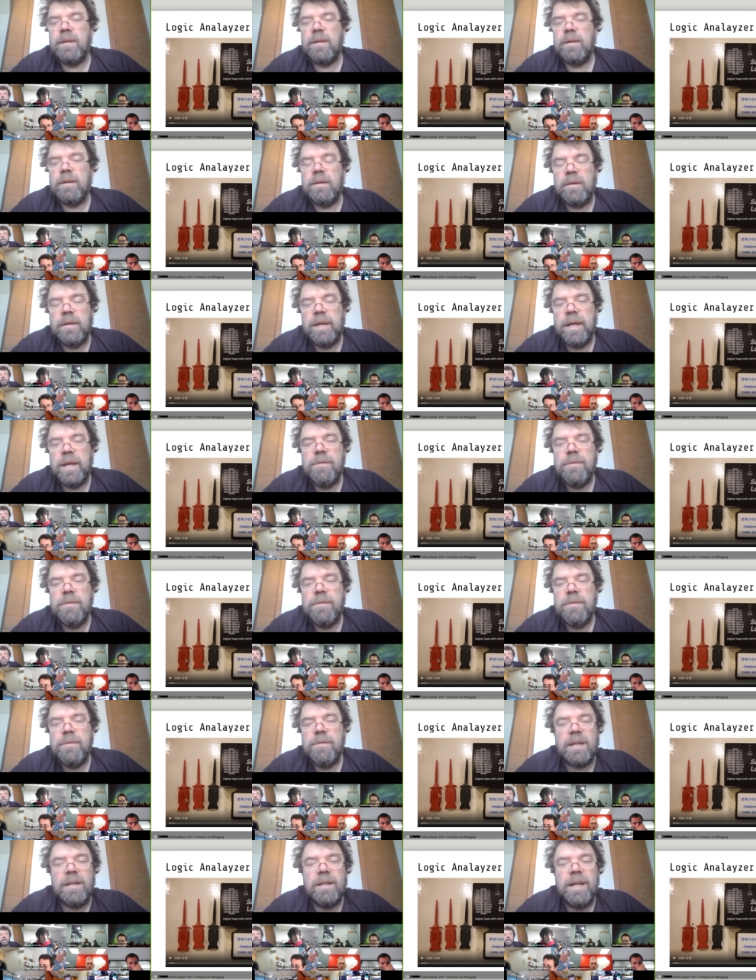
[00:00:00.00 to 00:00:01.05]

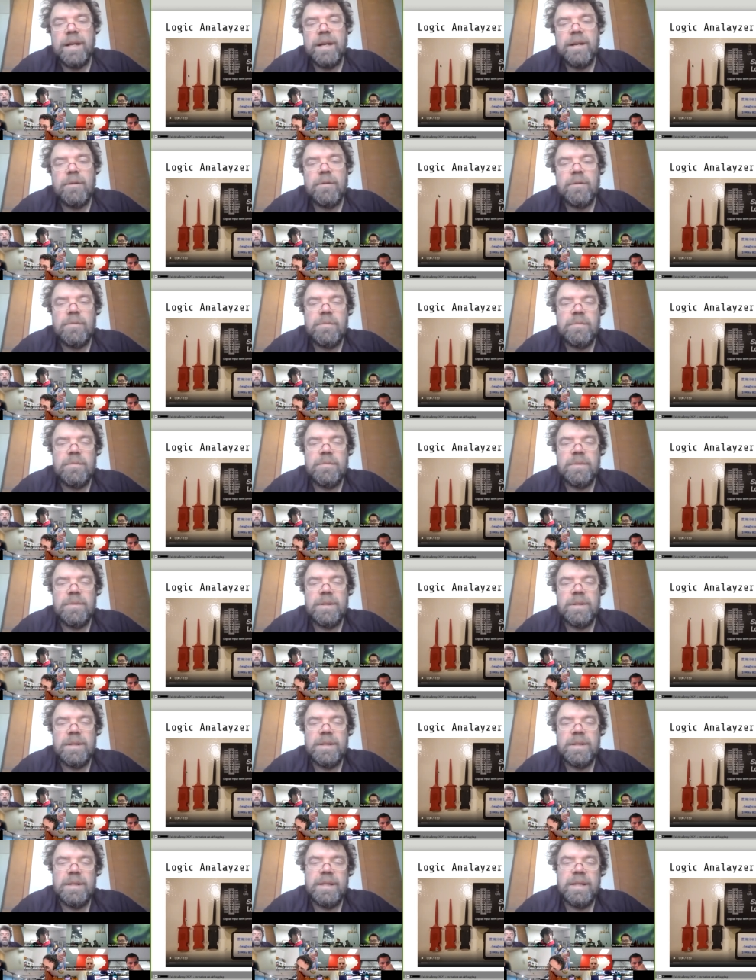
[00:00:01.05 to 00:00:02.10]
invest a little
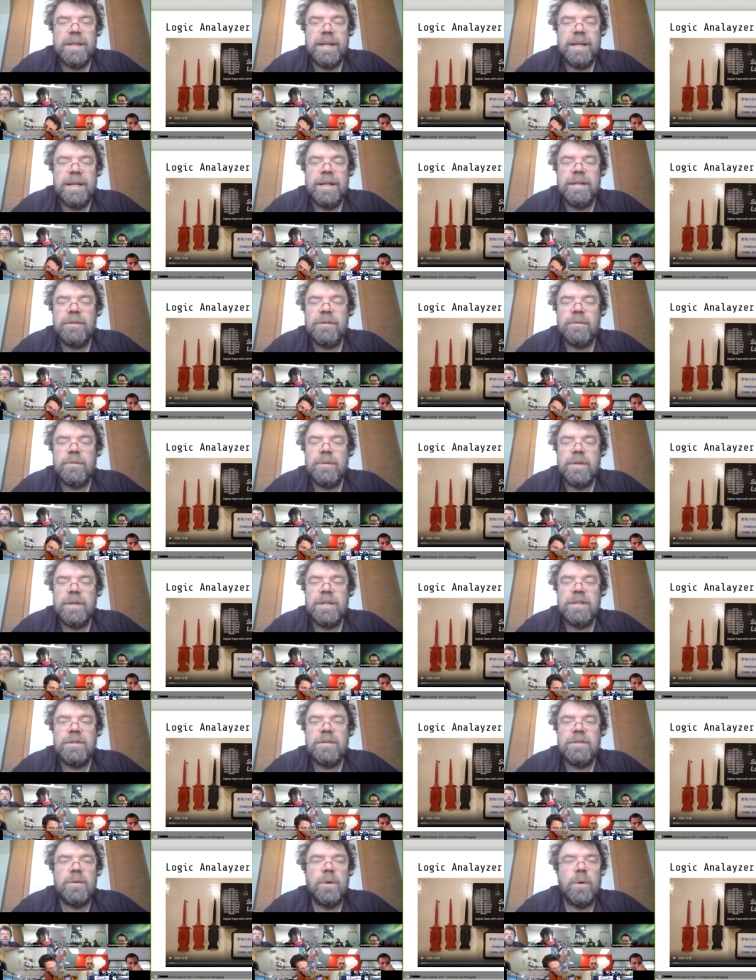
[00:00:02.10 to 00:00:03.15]
into
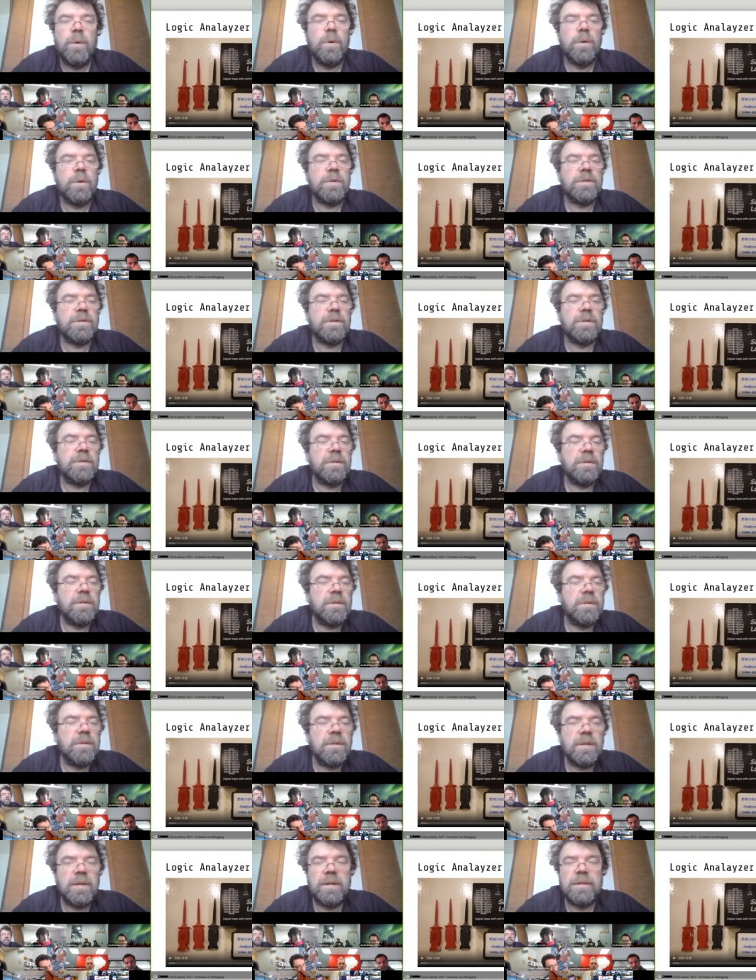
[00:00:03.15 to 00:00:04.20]
these hooks.
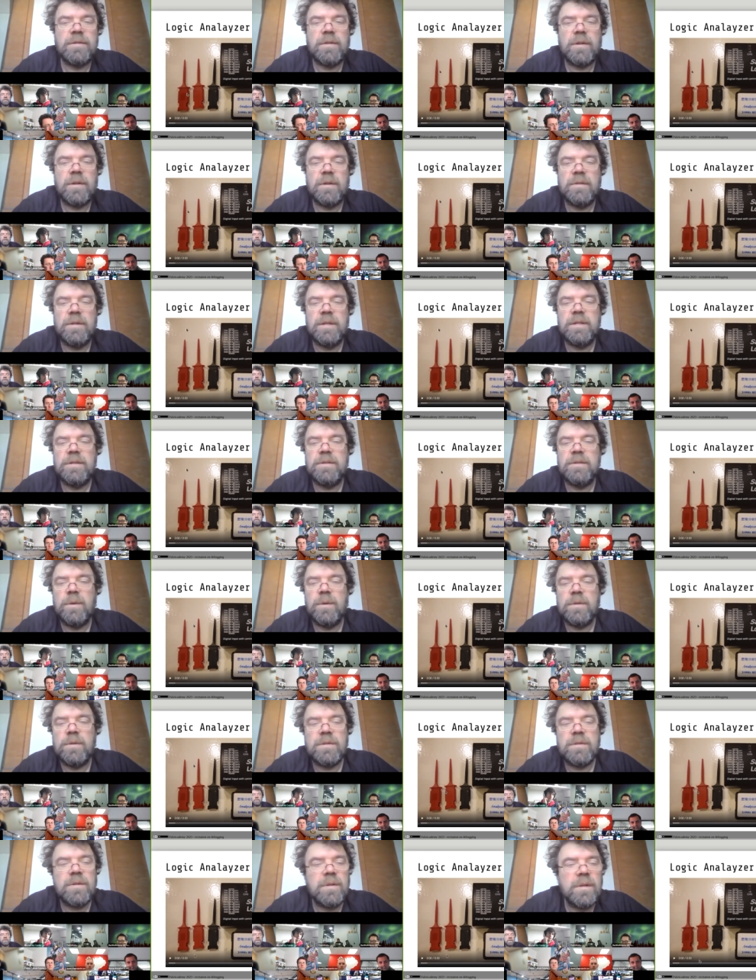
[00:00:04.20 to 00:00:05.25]
So these
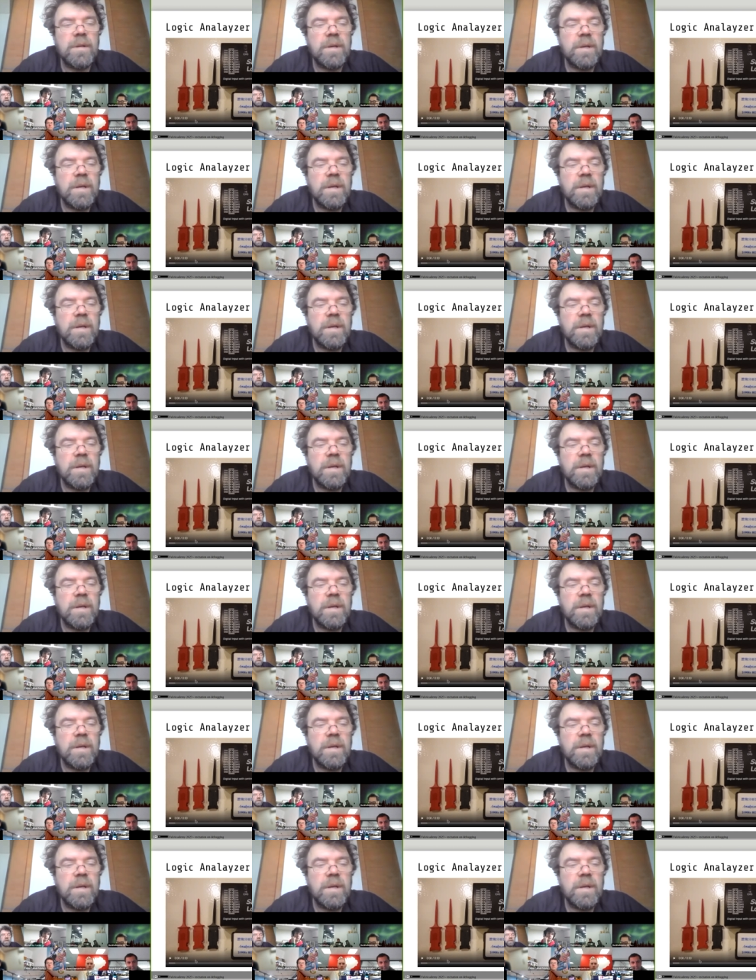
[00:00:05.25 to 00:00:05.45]
hooks,